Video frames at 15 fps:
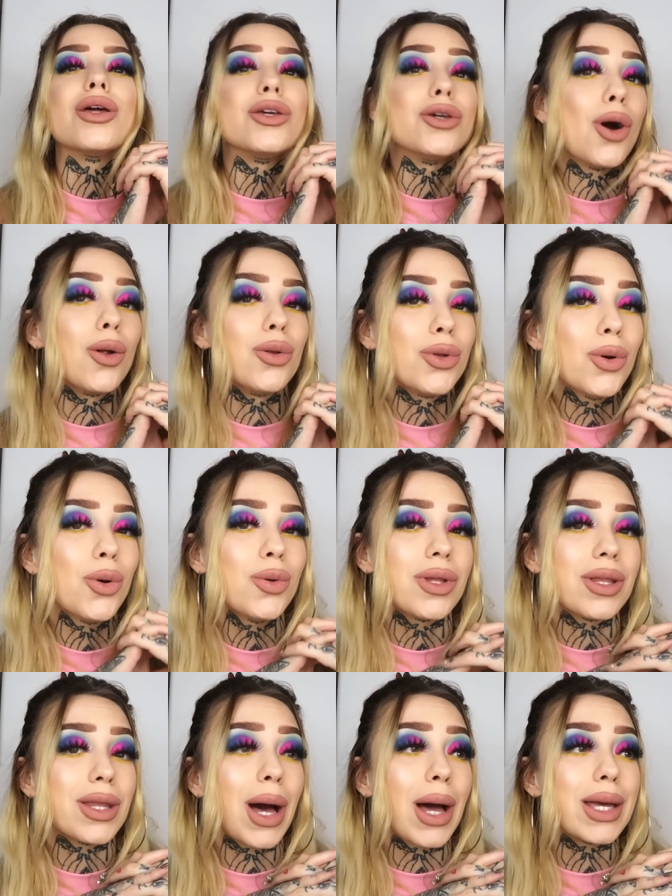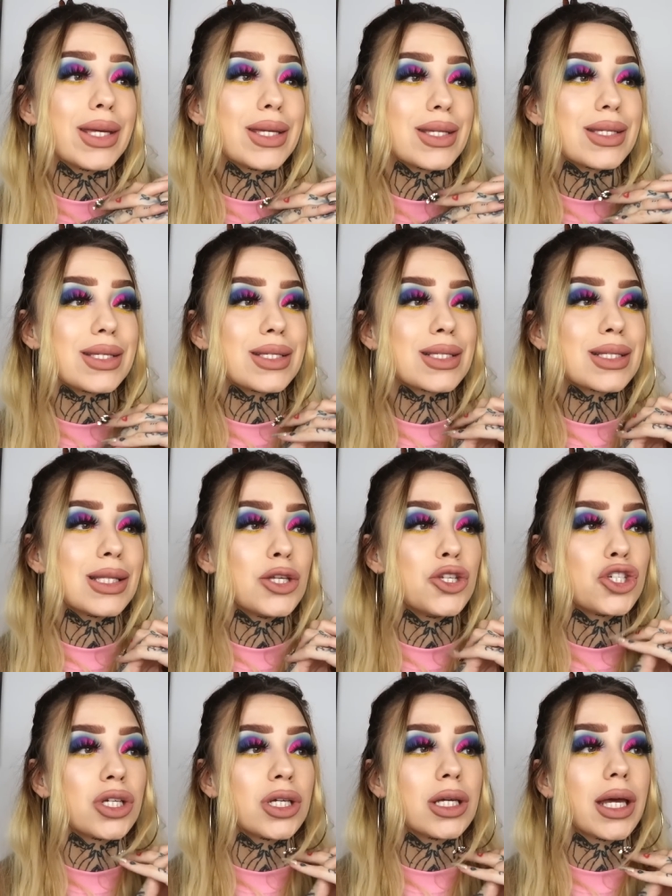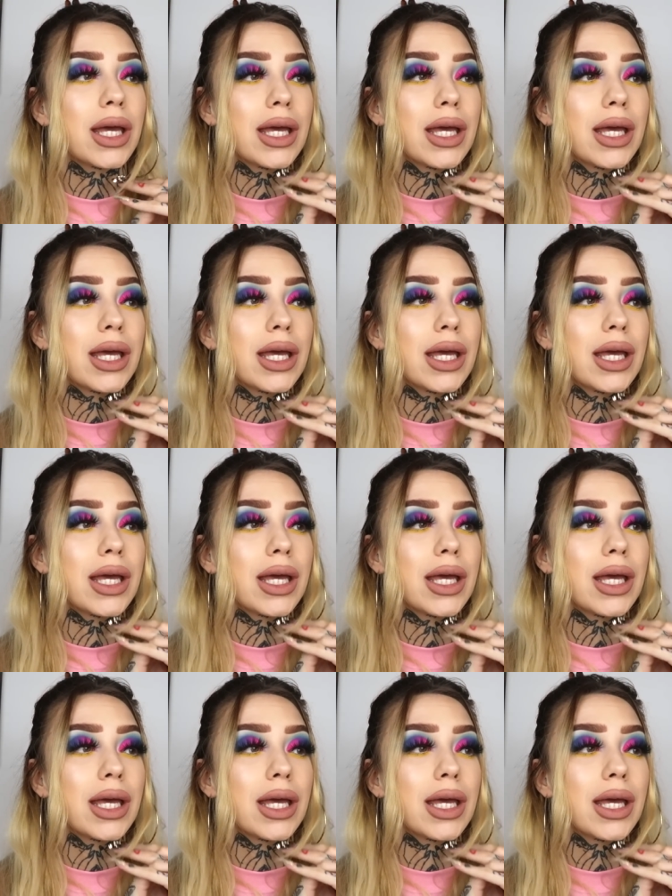y'all know that that is legit